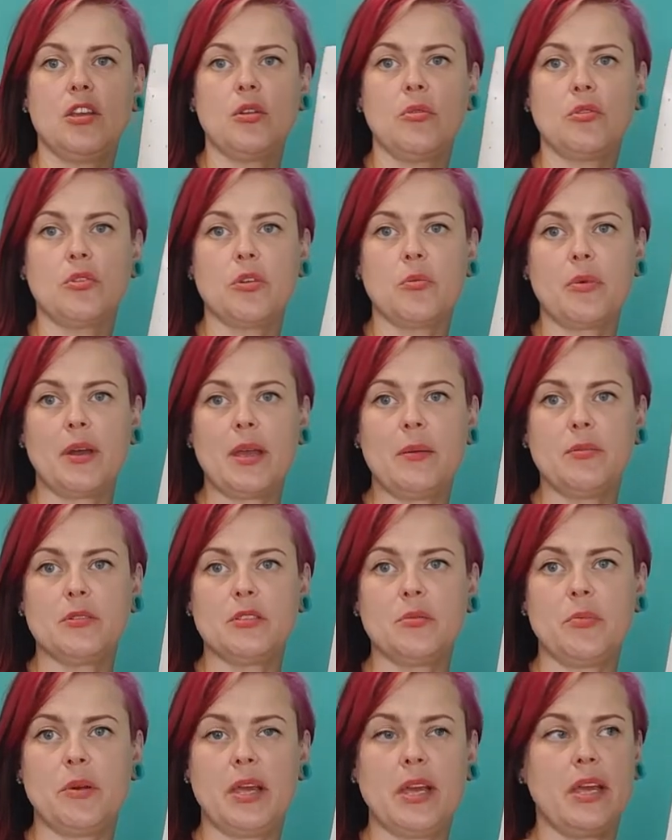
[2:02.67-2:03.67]
You want your paper
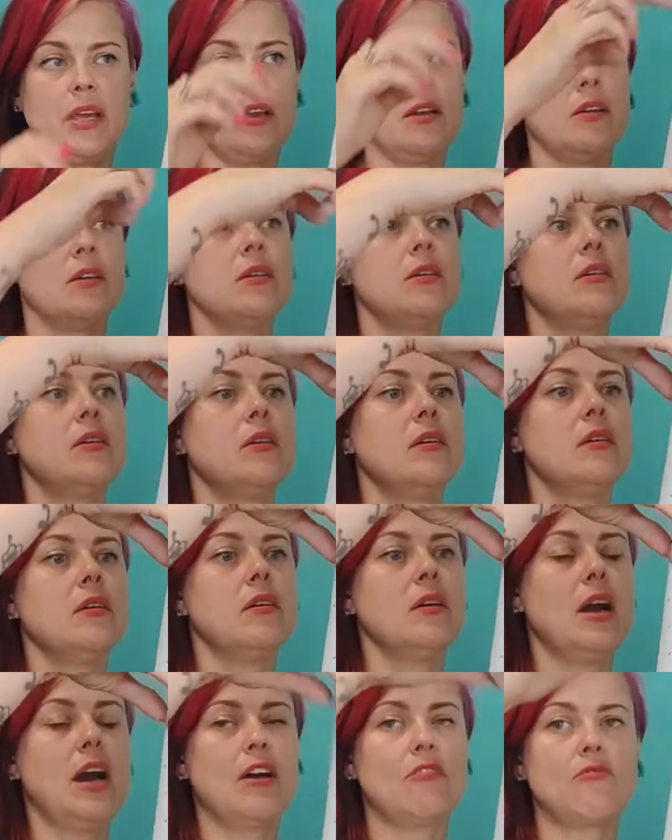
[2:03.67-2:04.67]
to be
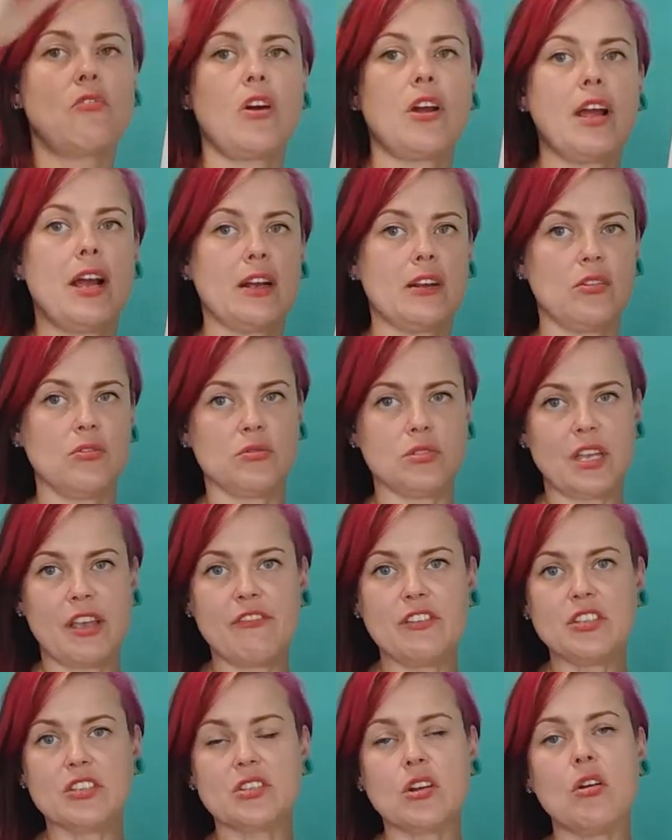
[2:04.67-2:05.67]
at right angles. If
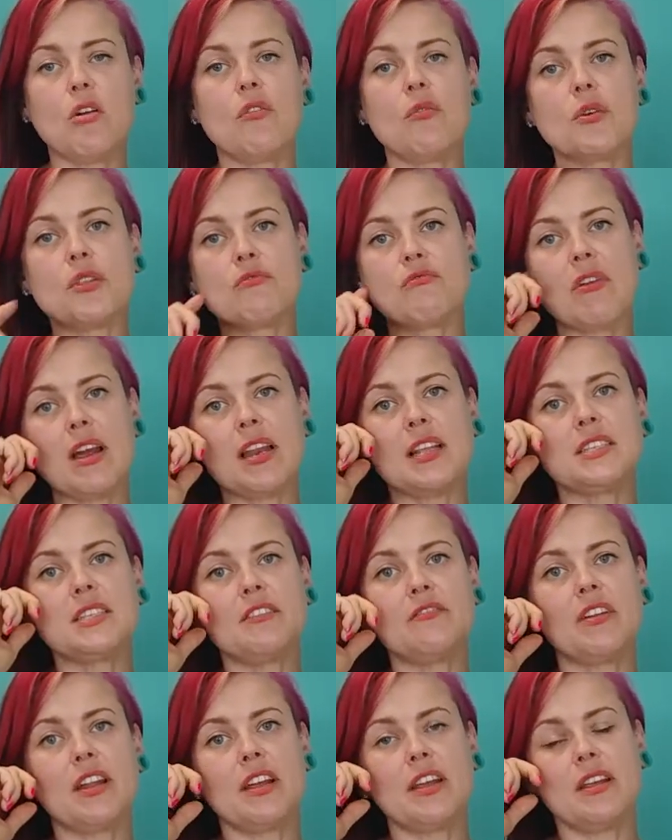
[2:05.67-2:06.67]
you start off with a
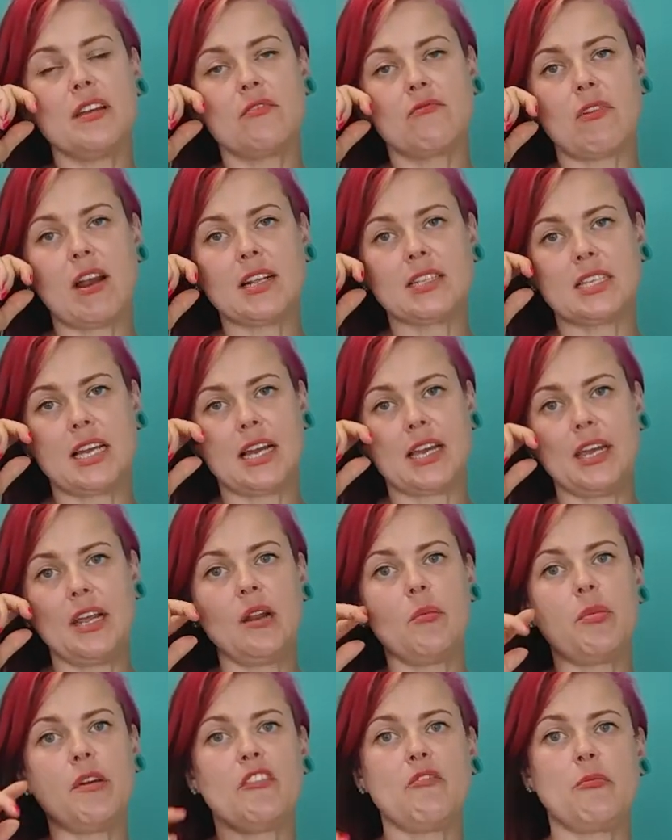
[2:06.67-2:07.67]
relatively rectangular
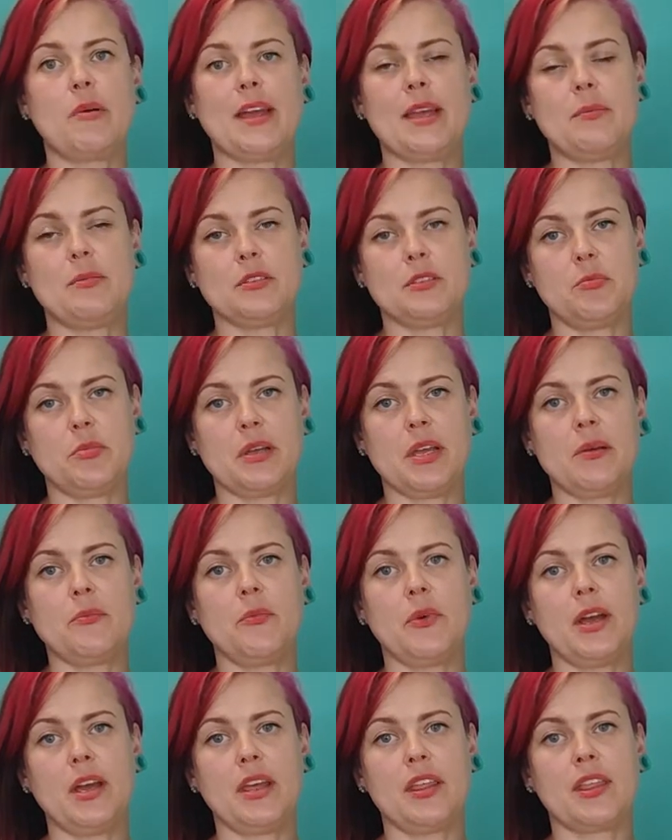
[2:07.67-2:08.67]
bit of paper to begin
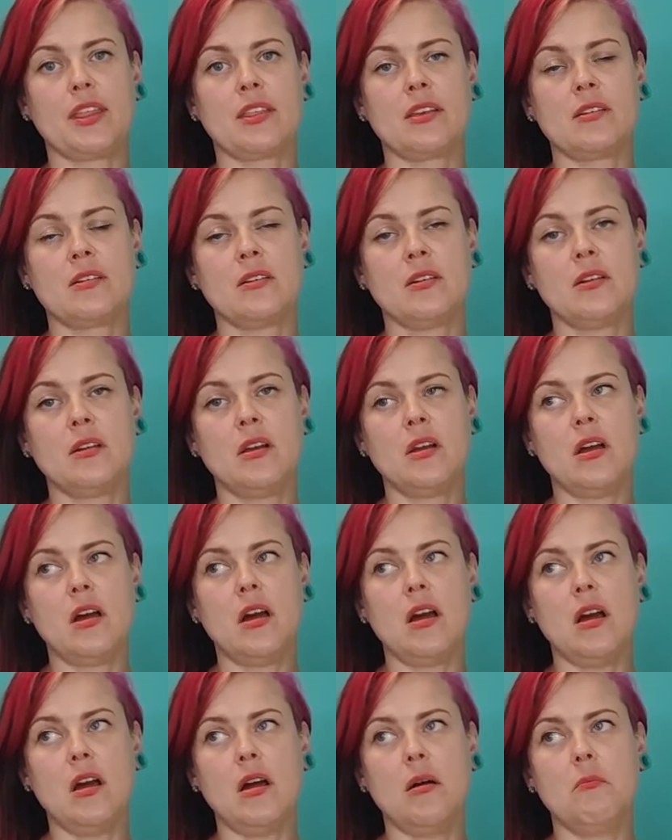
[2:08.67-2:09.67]
with,
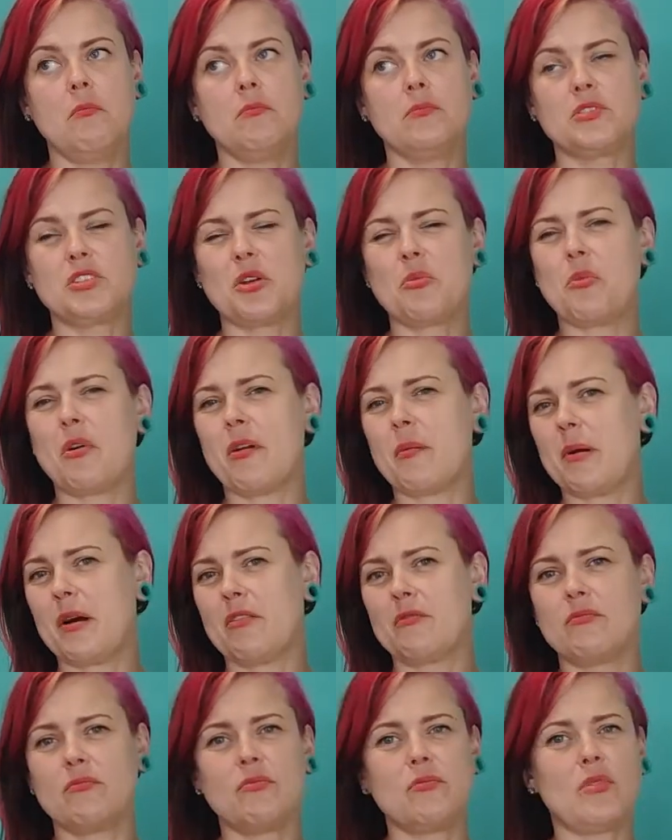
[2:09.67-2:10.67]
don't worry
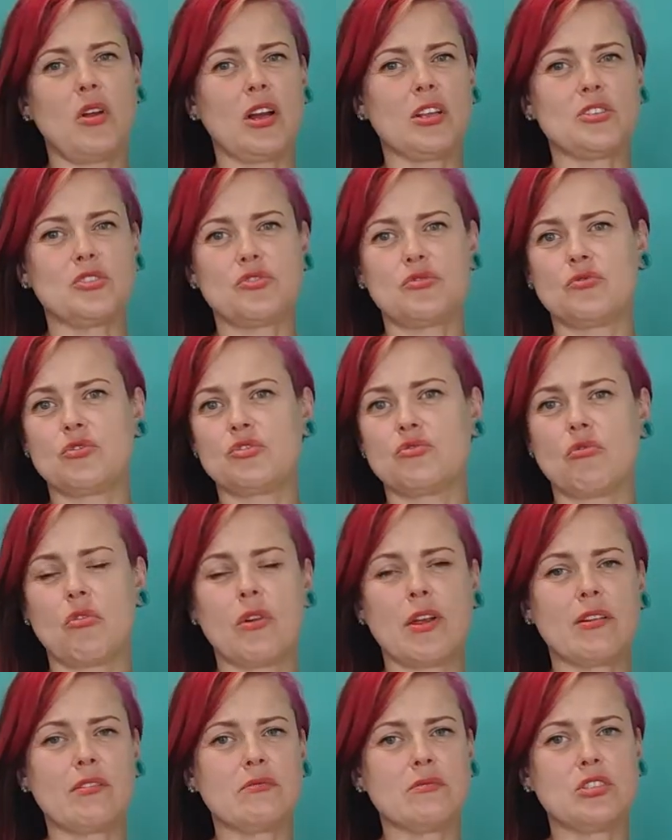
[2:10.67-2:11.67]
about like
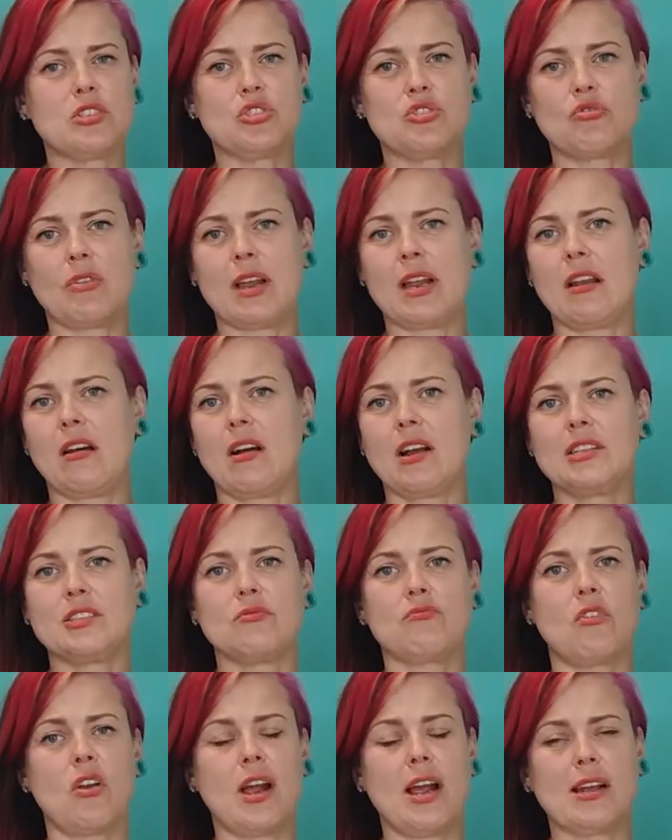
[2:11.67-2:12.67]
drawing straight lines
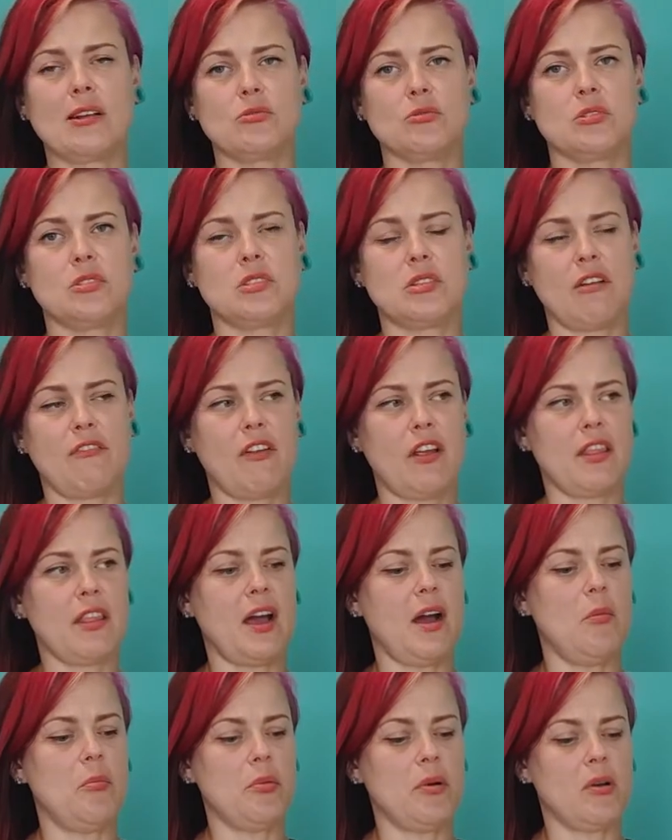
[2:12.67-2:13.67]
and right angles and stuff like
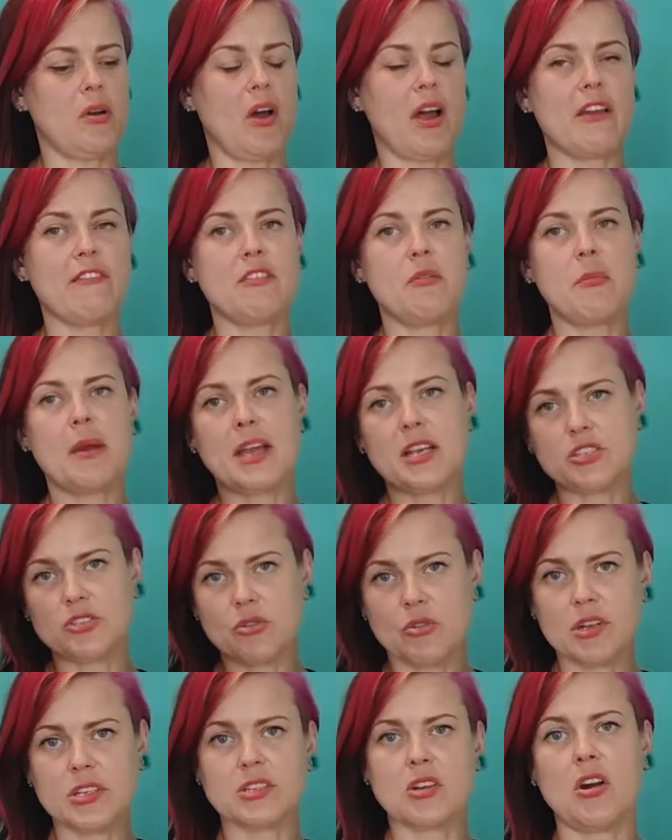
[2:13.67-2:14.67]
that, but like if you make
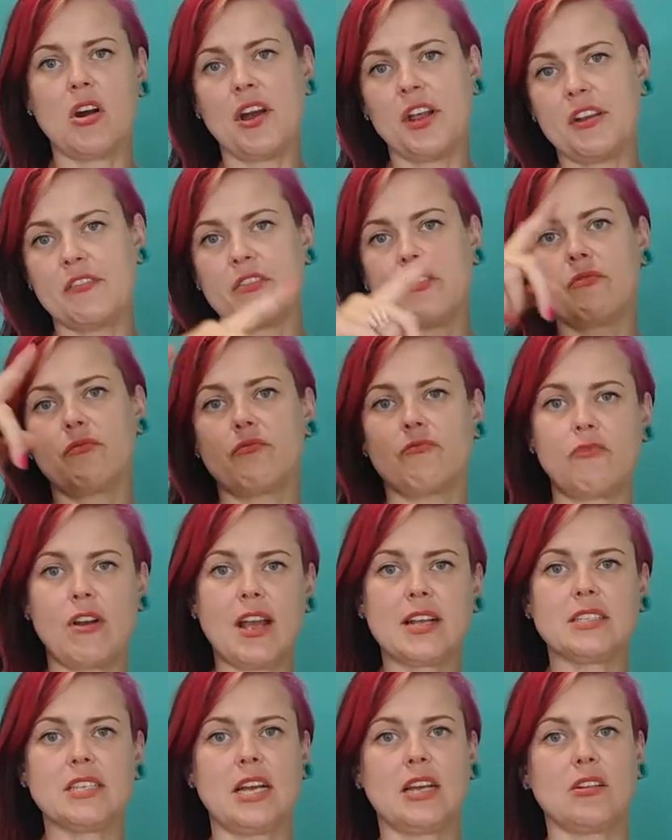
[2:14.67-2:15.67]
sure it's kind of a
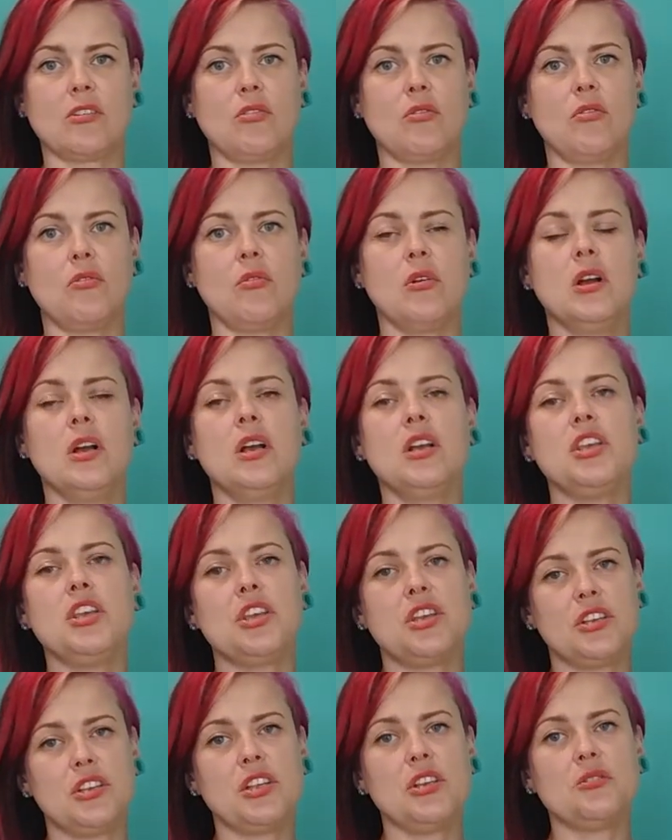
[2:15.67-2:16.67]
rectangle, you
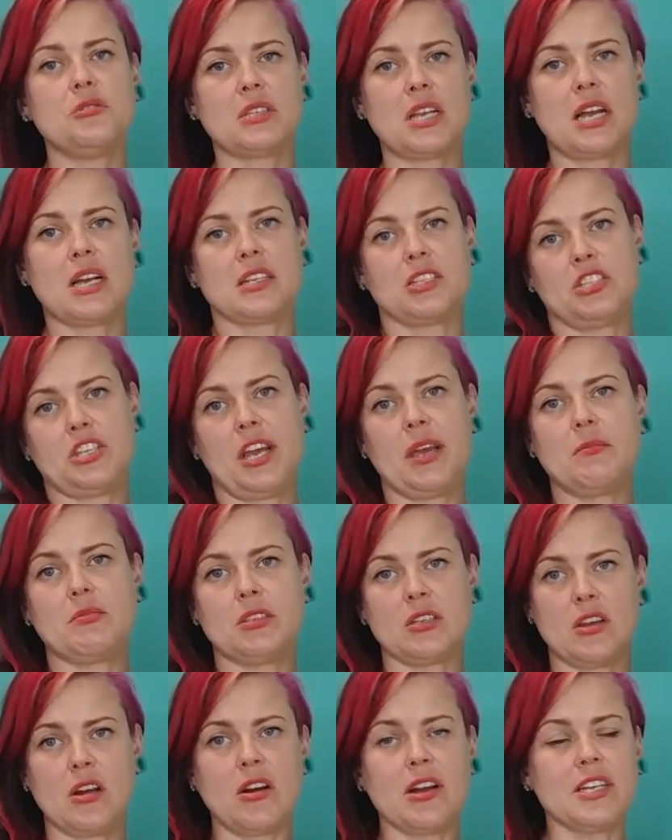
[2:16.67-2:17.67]
can use that shape to
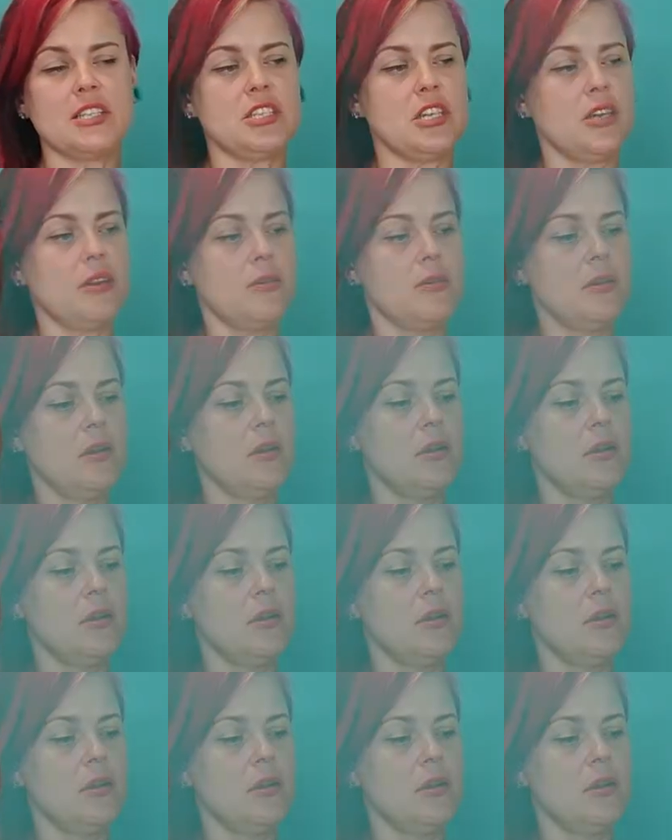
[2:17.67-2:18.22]
guide you.